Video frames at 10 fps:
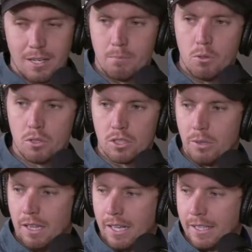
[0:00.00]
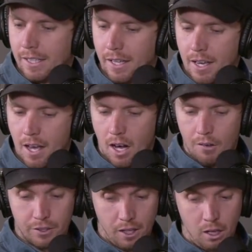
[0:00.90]
It's more so with like
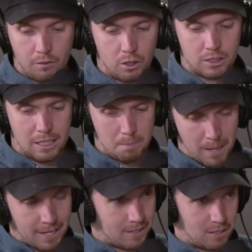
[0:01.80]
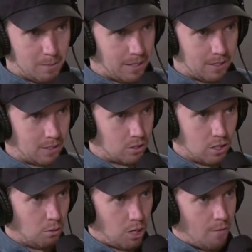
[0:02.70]
on the golf course, he appeared to be
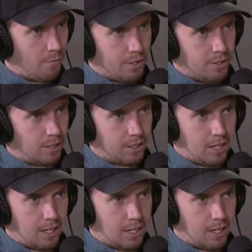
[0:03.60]
so confident and